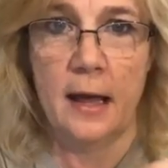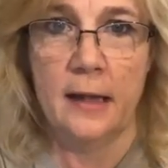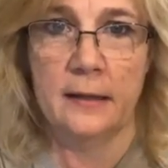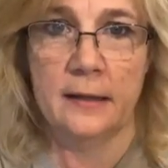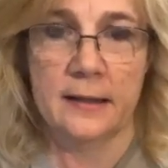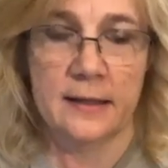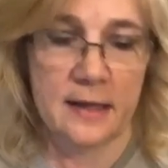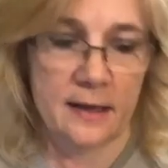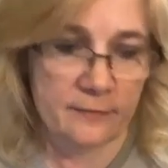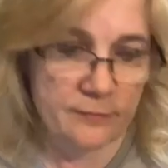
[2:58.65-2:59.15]
I
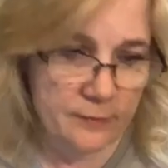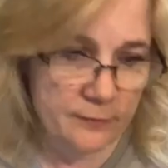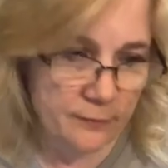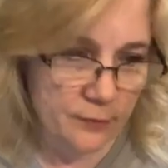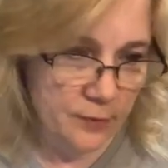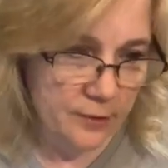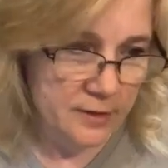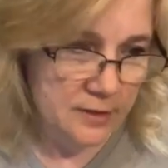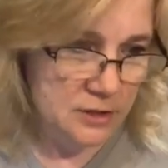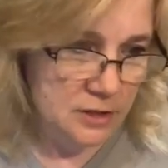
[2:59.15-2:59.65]
like that for
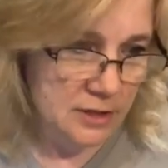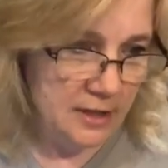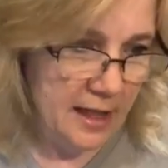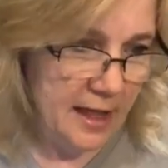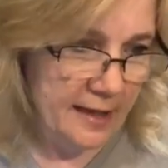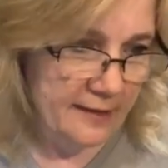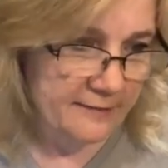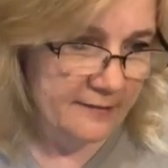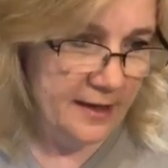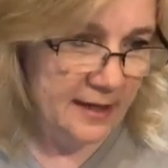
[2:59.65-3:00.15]
4th of
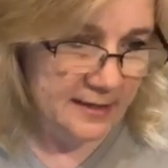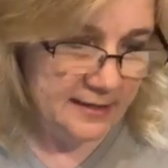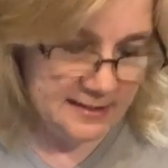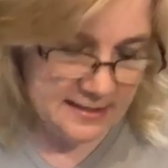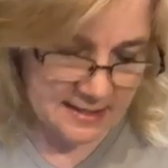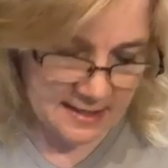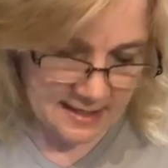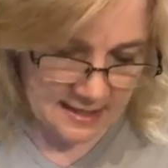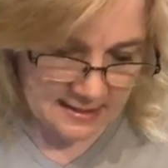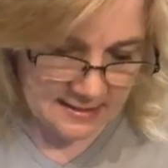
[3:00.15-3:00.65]
July,
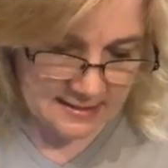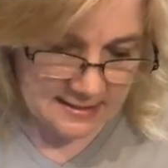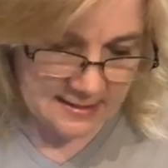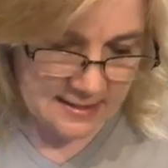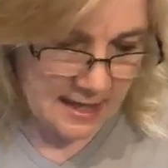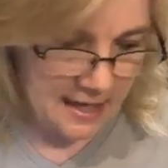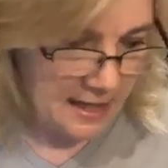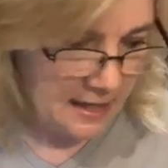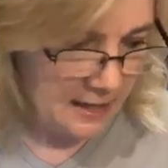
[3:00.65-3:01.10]
Valentine's